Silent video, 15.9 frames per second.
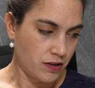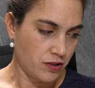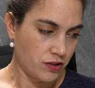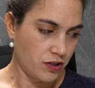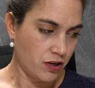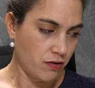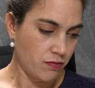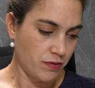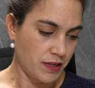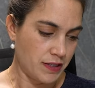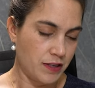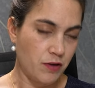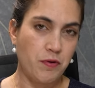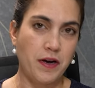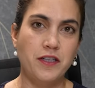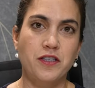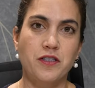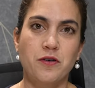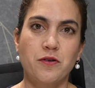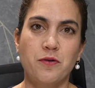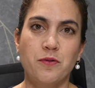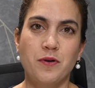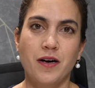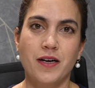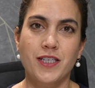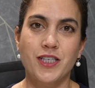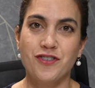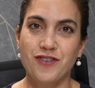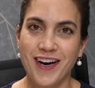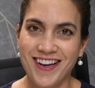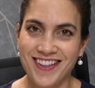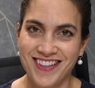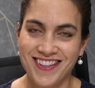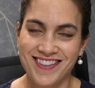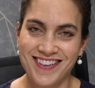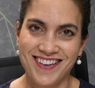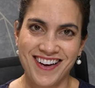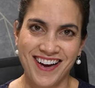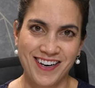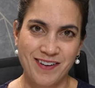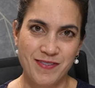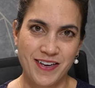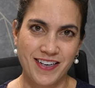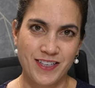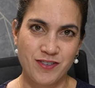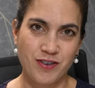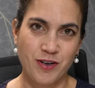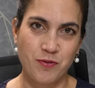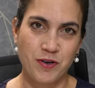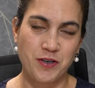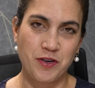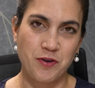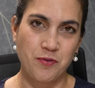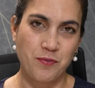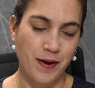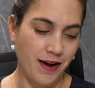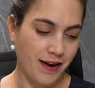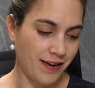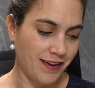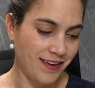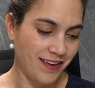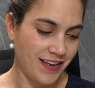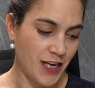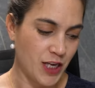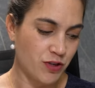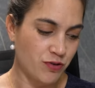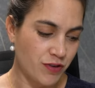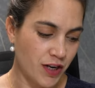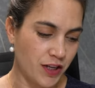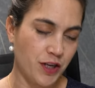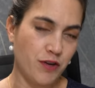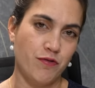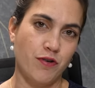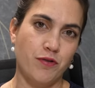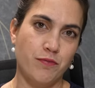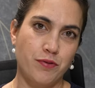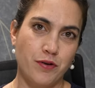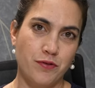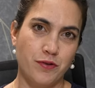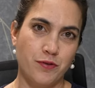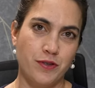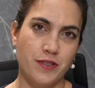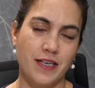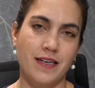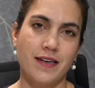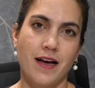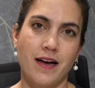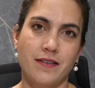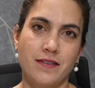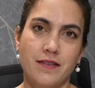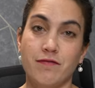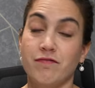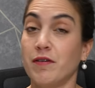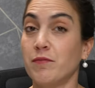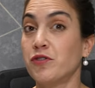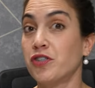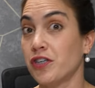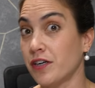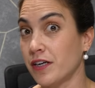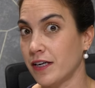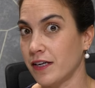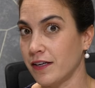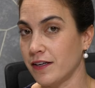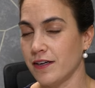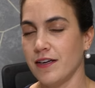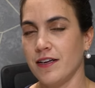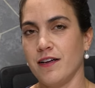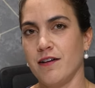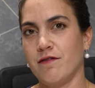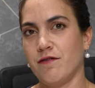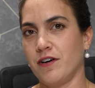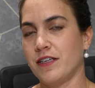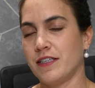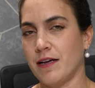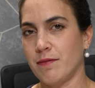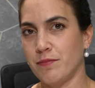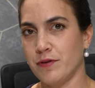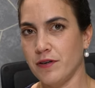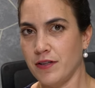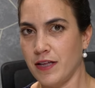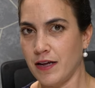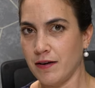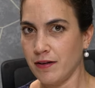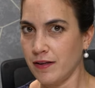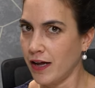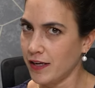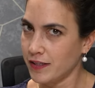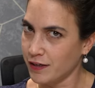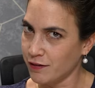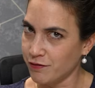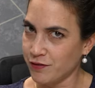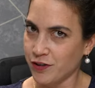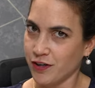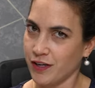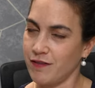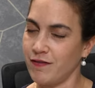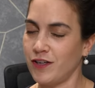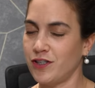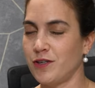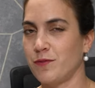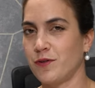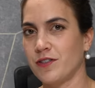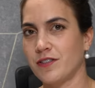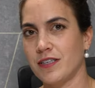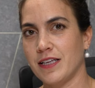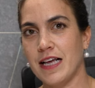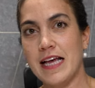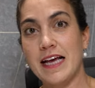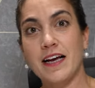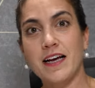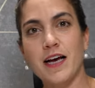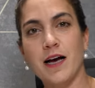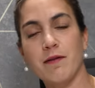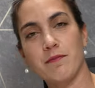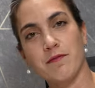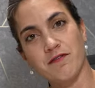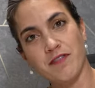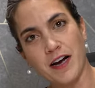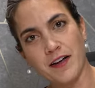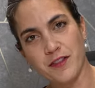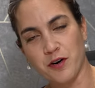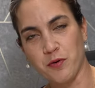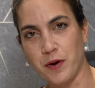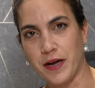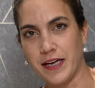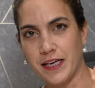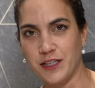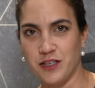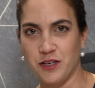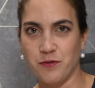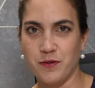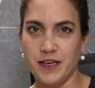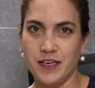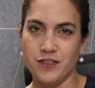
So it's a way to strengthen the economy in Israel when you buy Israeli-grown produce and not from Turkey, for example, that lots of Turkey vegetables find their way into